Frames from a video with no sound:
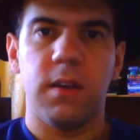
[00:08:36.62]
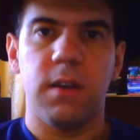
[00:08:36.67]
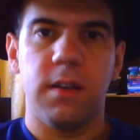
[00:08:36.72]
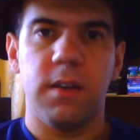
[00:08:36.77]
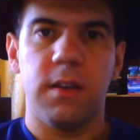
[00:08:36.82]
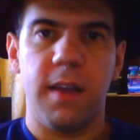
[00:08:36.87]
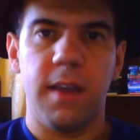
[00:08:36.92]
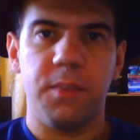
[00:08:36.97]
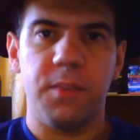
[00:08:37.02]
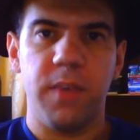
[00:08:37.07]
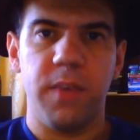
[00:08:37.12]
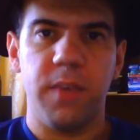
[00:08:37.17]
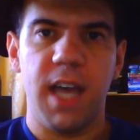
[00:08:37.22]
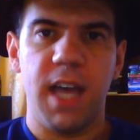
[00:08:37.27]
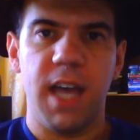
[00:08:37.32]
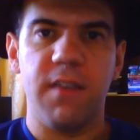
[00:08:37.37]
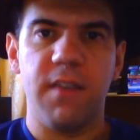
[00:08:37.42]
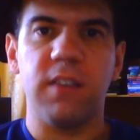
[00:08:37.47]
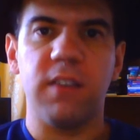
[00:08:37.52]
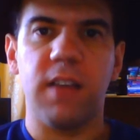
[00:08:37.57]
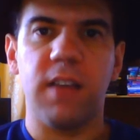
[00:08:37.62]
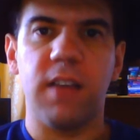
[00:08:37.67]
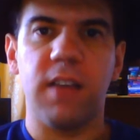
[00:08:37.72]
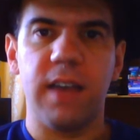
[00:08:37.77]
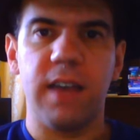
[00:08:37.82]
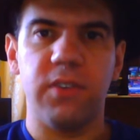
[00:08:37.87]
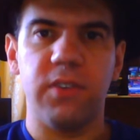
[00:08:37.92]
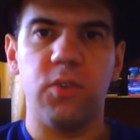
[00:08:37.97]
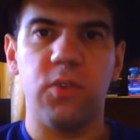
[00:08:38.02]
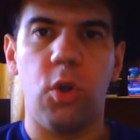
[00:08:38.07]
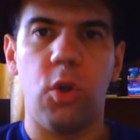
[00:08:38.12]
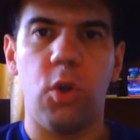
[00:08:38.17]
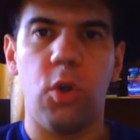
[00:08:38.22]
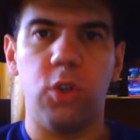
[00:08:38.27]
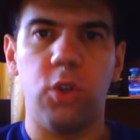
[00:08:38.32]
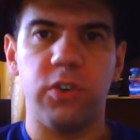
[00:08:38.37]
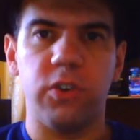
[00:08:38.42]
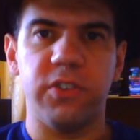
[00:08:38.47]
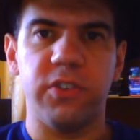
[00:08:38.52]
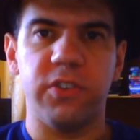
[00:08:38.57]
Next, we have Eliza's
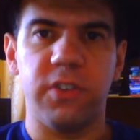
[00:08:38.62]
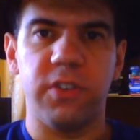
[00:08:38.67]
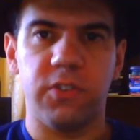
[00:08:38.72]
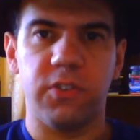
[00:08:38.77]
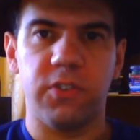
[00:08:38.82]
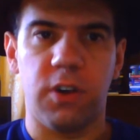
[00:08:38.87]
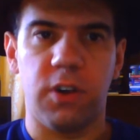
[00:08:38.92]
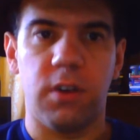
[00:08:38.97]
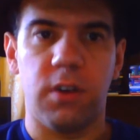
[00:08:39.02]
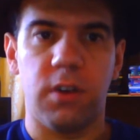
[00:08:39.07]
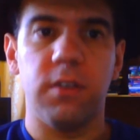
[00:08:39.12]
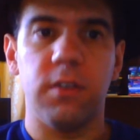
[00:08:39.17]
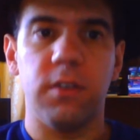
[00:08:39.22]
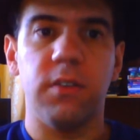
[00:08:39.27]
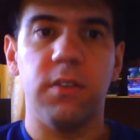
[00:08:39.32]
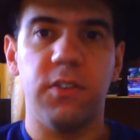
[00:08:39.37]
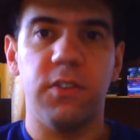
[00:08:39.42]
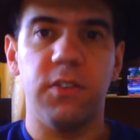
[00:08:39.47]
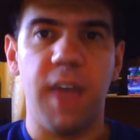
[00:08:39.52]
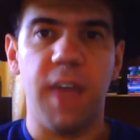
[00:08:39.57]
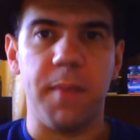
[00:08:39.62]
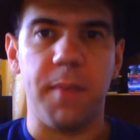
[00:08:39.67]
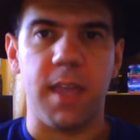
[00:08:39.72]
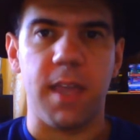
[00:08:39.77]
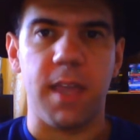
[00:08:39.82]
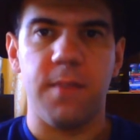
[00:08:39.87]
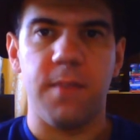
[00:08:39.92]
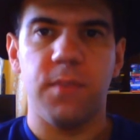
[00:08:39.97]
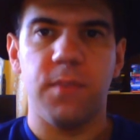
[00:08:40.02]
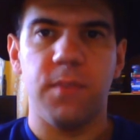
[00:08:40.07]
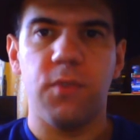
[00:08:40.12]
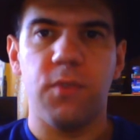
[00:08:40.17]
older sister, Debbie,